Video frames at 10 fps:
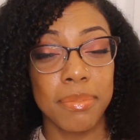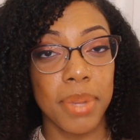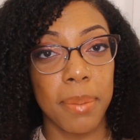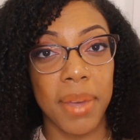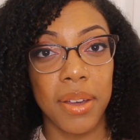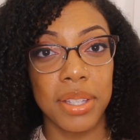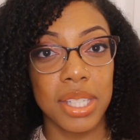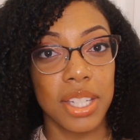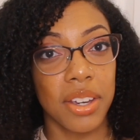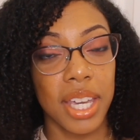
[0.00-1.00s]
pump out
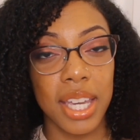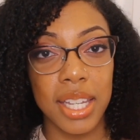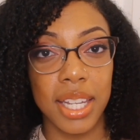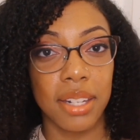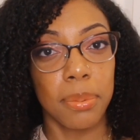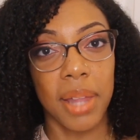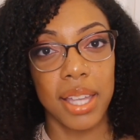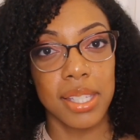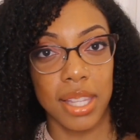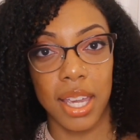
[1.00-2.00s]
into your hand and
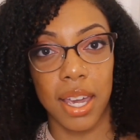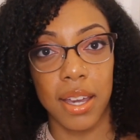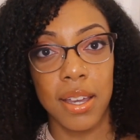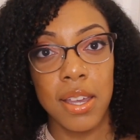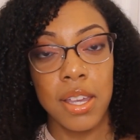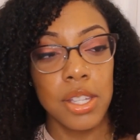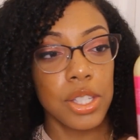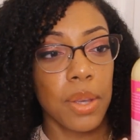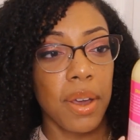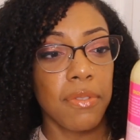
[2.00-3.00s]
apply to the hair.
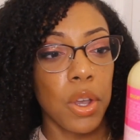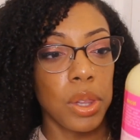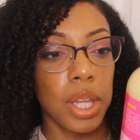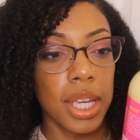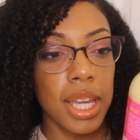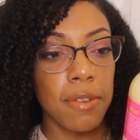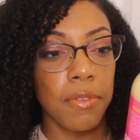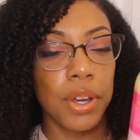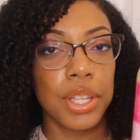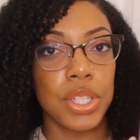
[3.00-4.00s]
So if you're looking
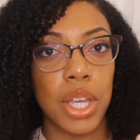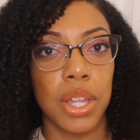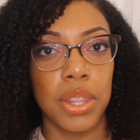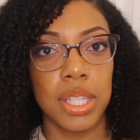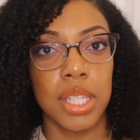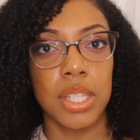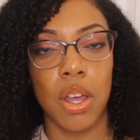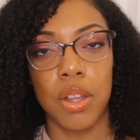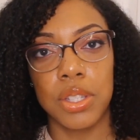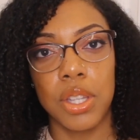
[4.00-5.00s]
for a gel, this is
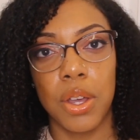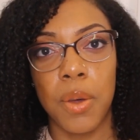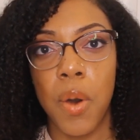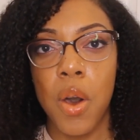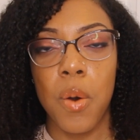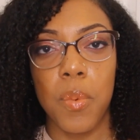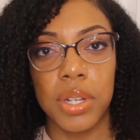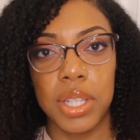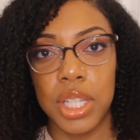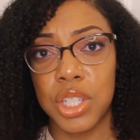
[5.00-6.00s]
also
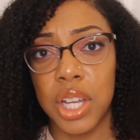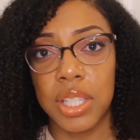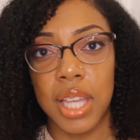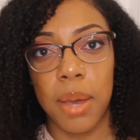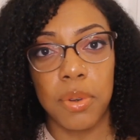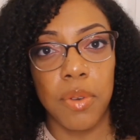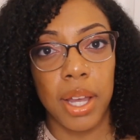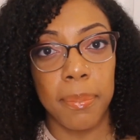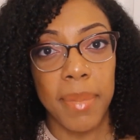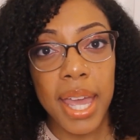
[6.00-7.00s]
one of the gels I would
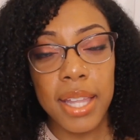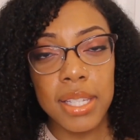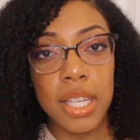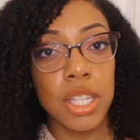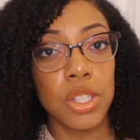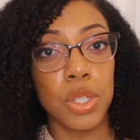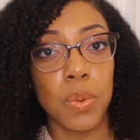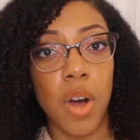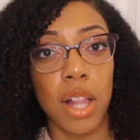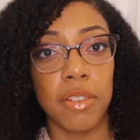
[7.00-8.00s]
recommend
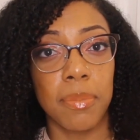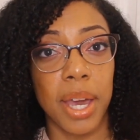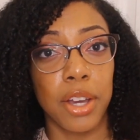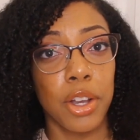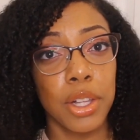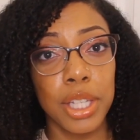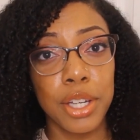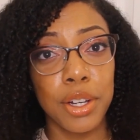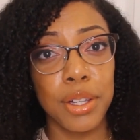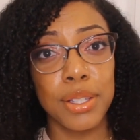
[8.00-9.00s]
to all of my curly
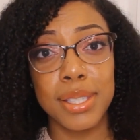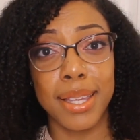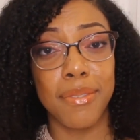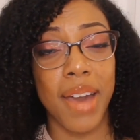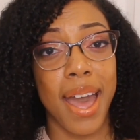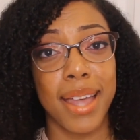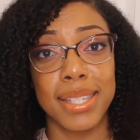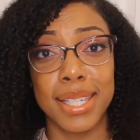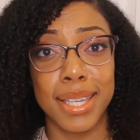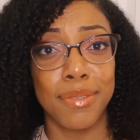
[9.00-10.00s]
girls. If I had
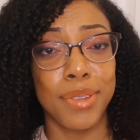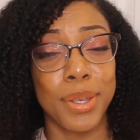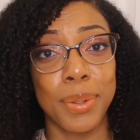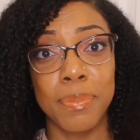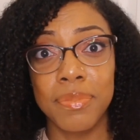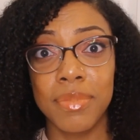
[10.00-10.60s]
to give you